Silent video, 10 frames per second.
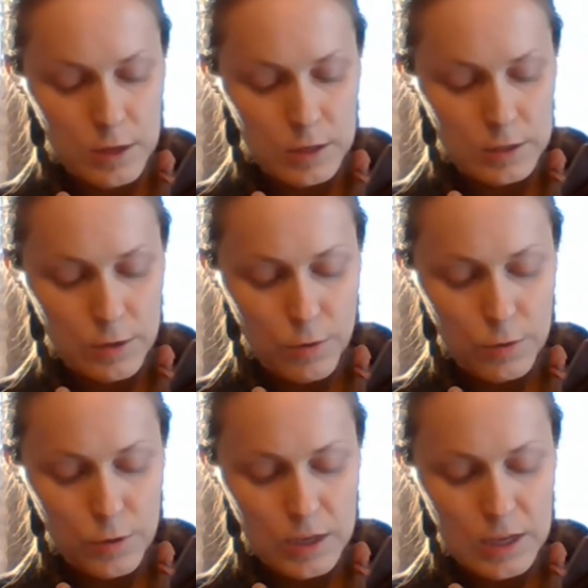So
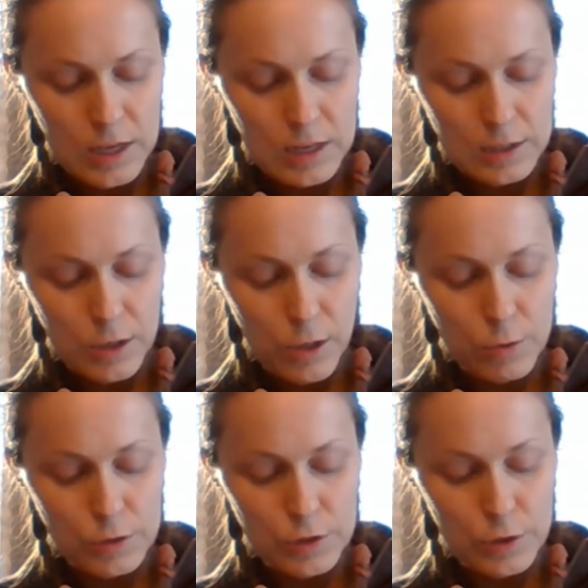you can get as
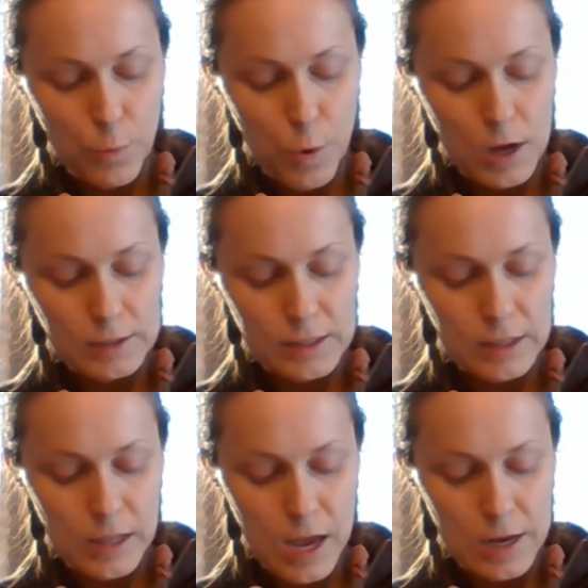close as you want to the
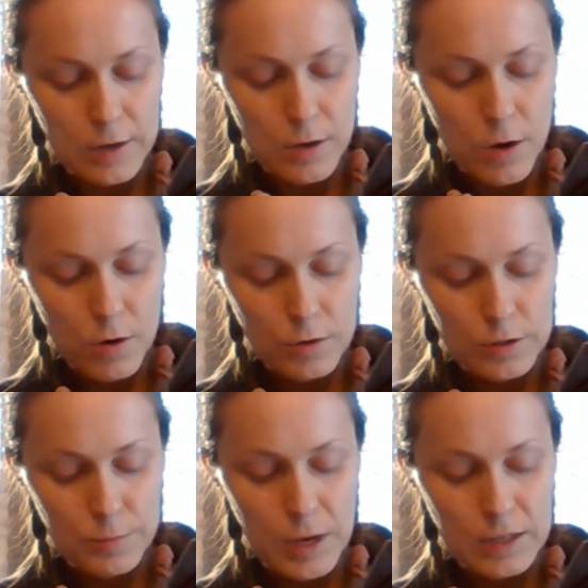line or
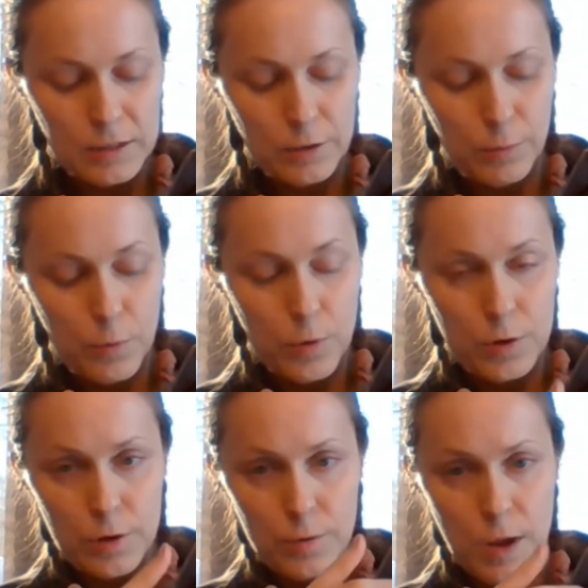just paint a little
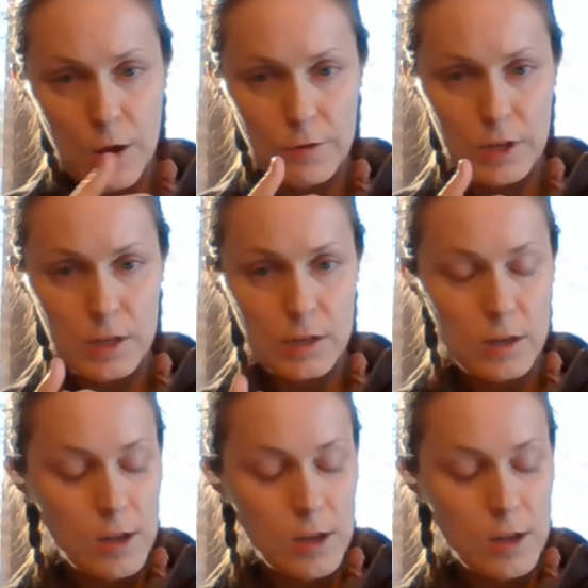border around it.